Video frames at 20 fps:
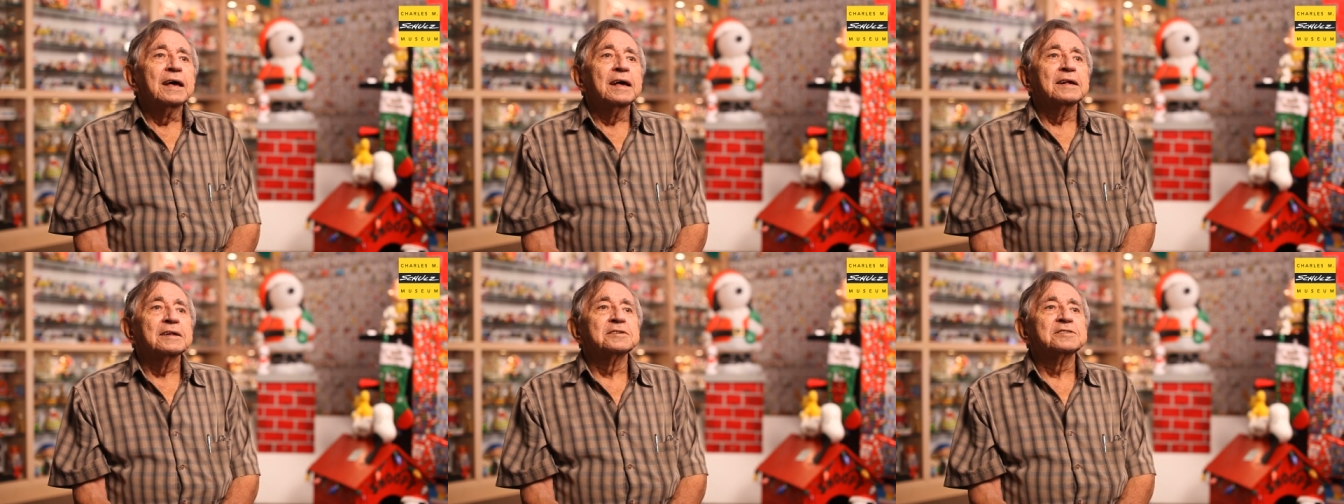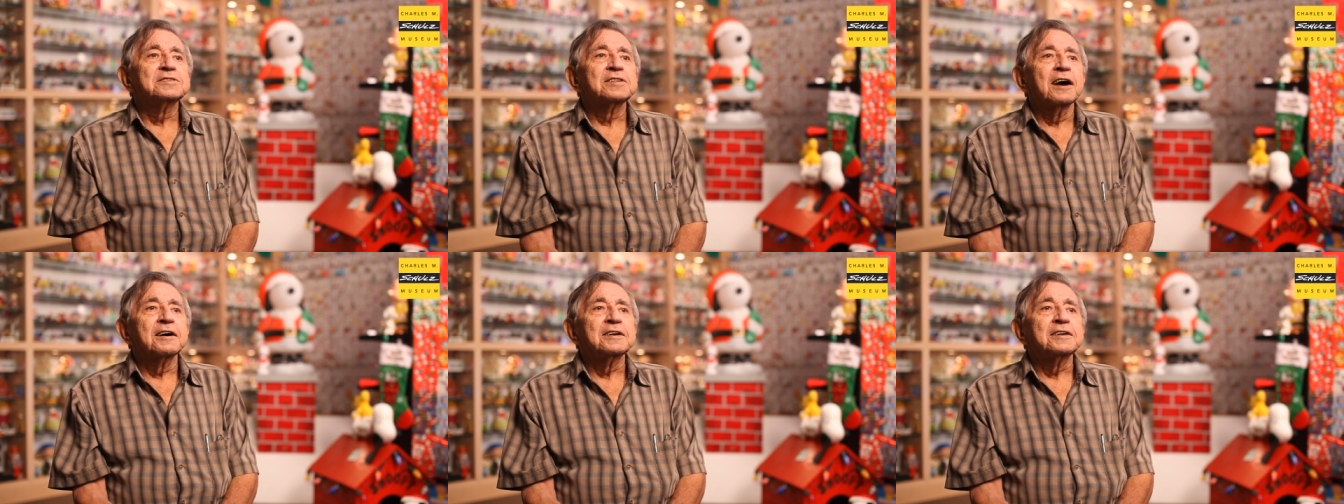and
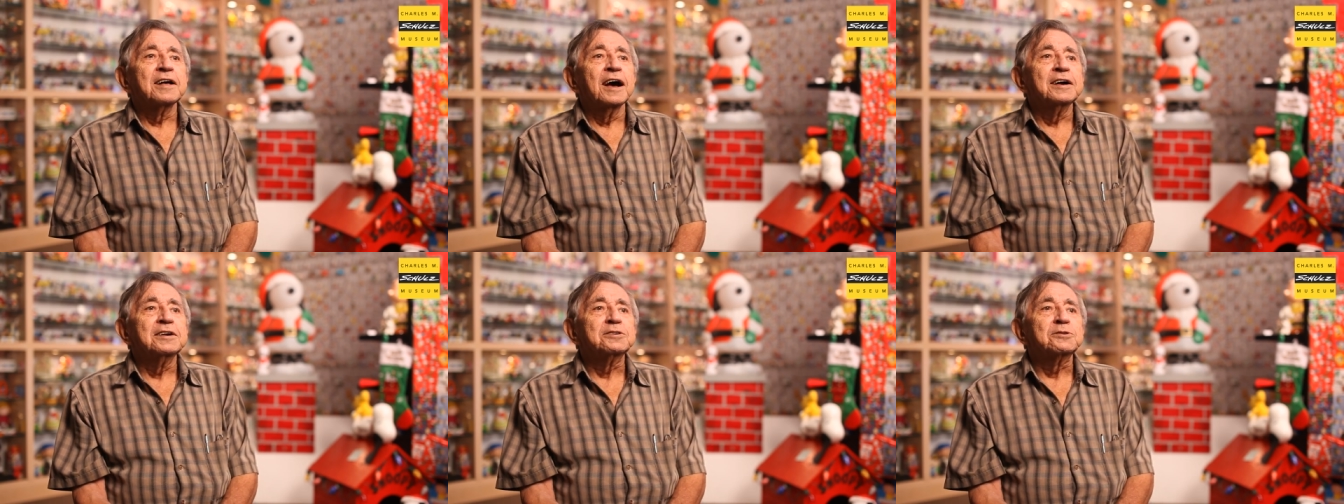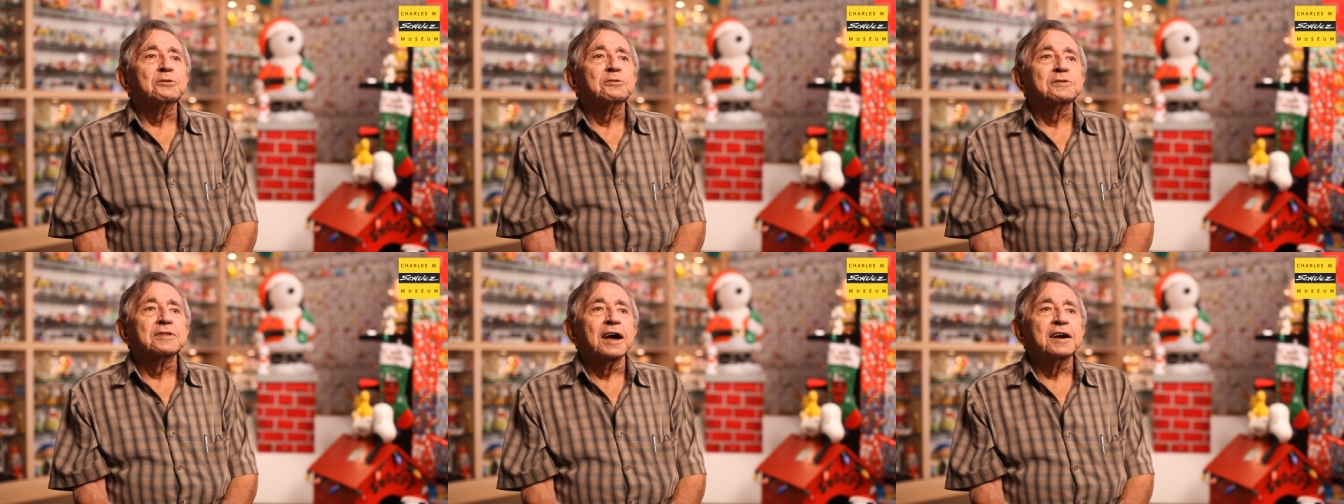started high
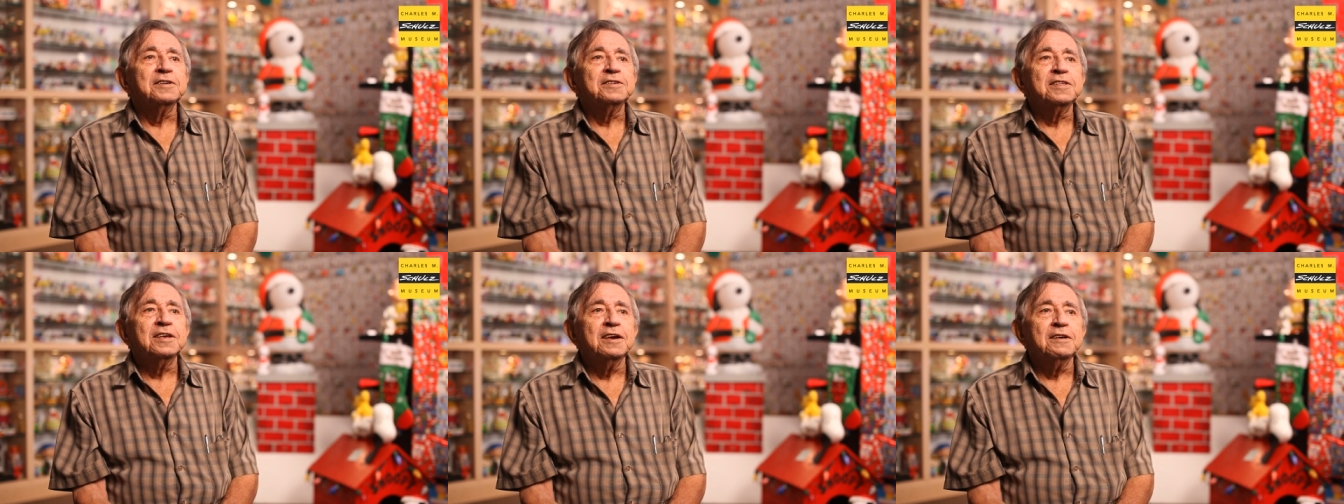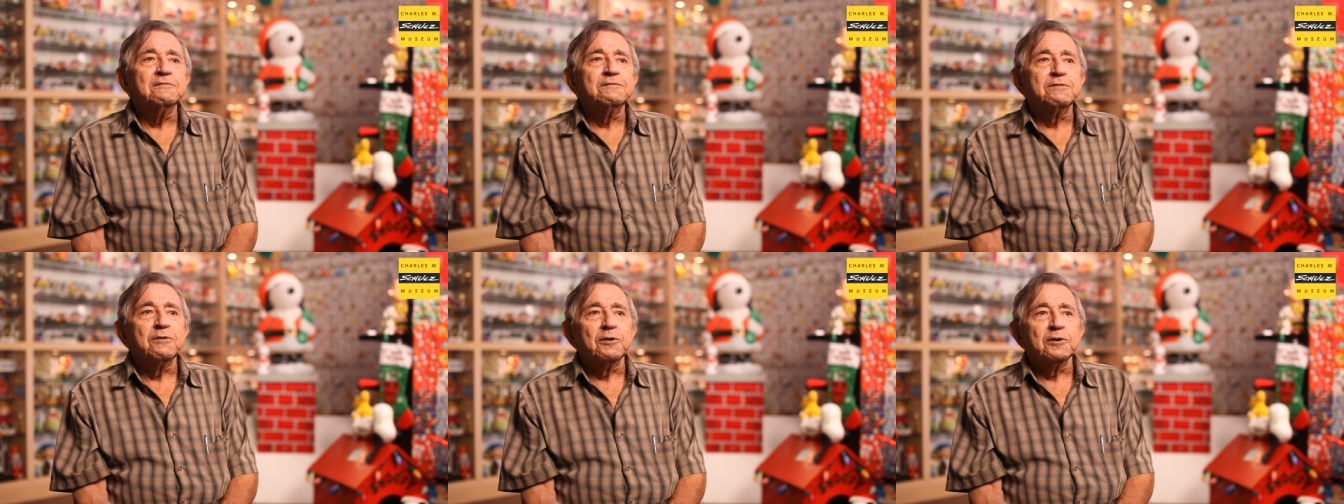school
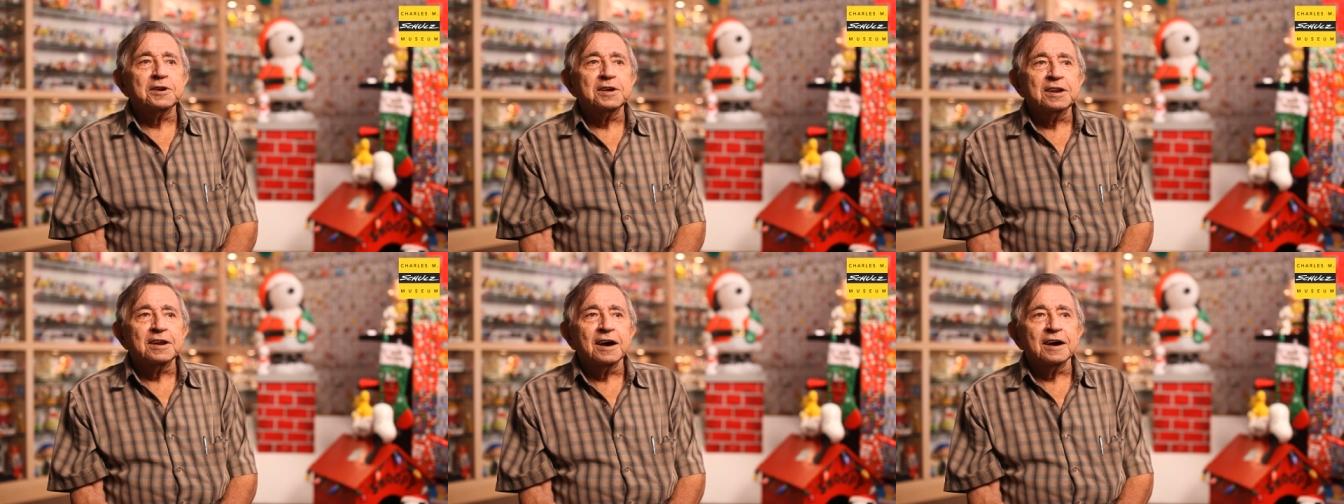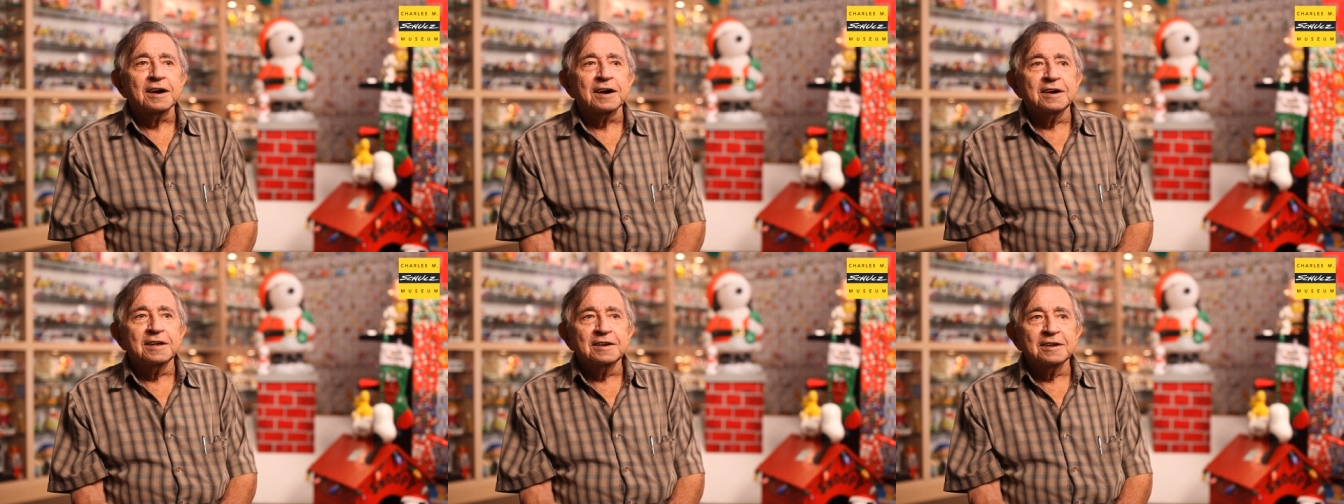
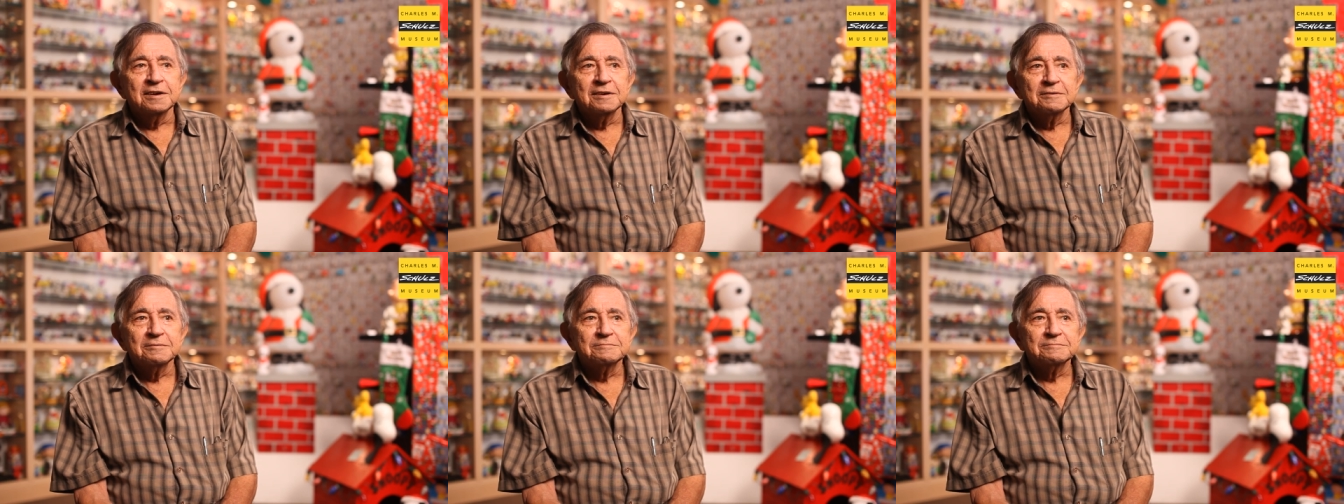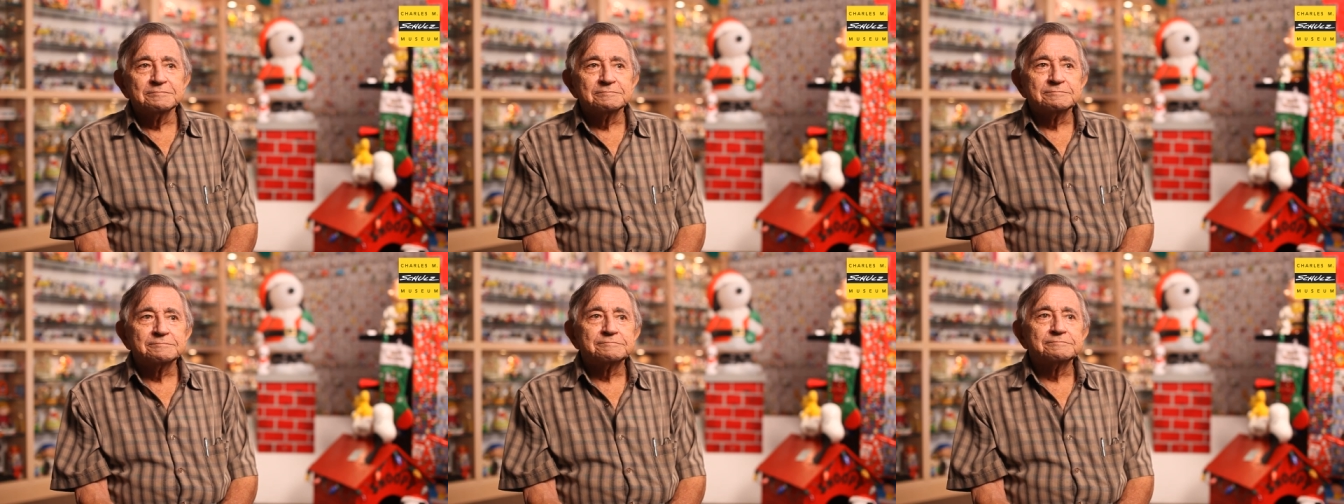1949.
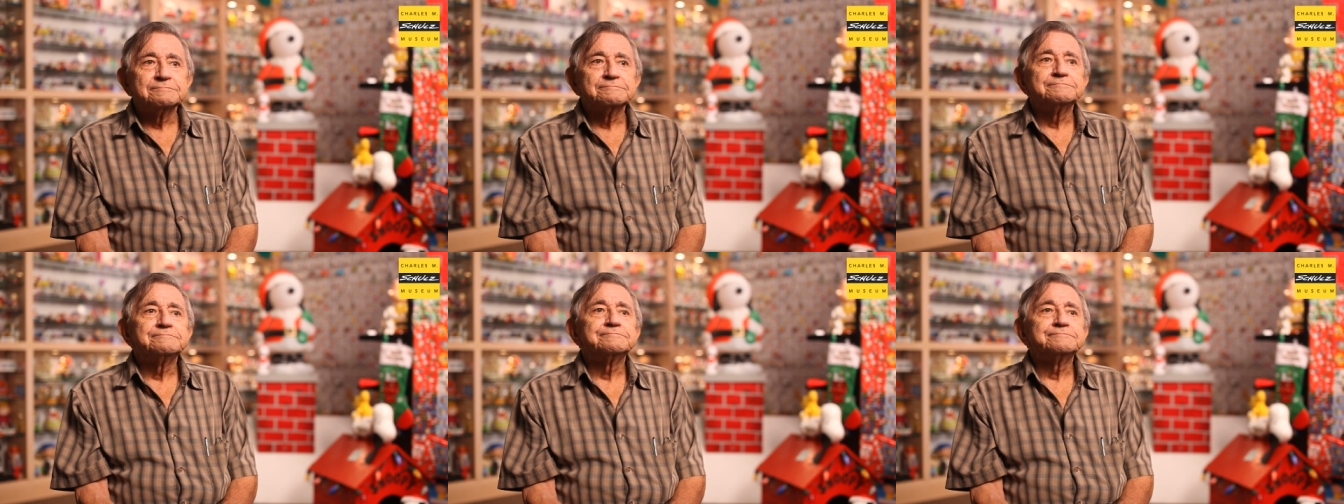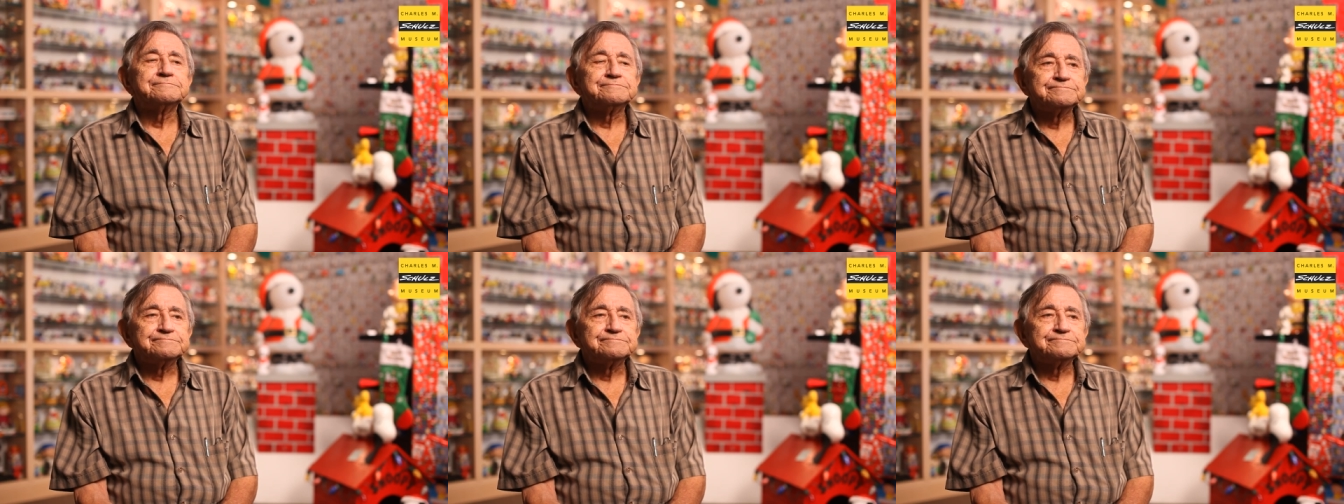Wow.